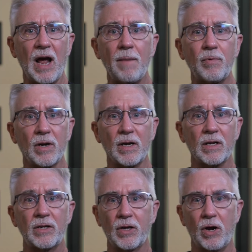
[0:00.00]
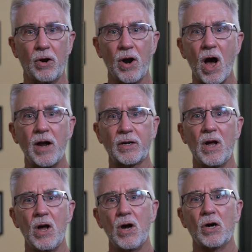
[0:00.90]
apneas that are not
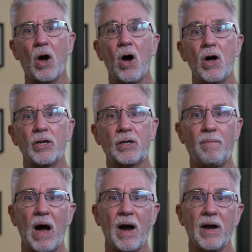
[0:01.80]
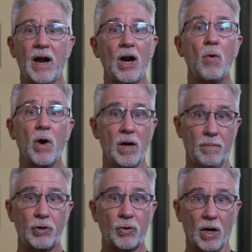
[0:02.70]
caused by airway
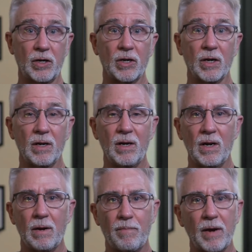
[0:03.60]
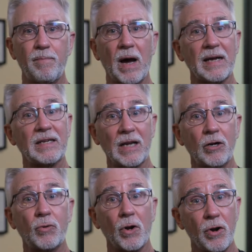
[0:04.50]
obstruction, but by
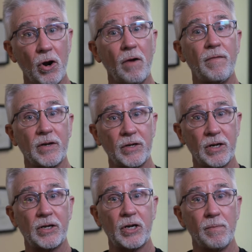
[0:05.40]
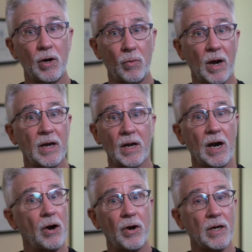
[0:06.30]
central nervous system
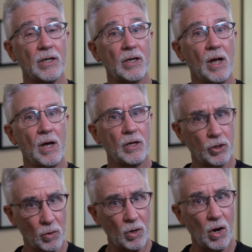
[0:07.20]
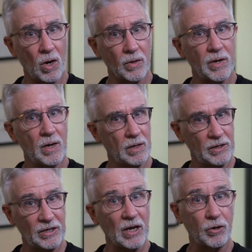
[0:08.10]
irregularities, so-called
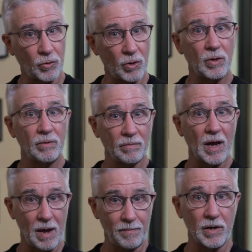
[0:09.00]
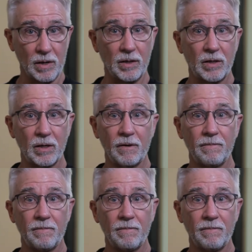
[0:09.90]
central apneas.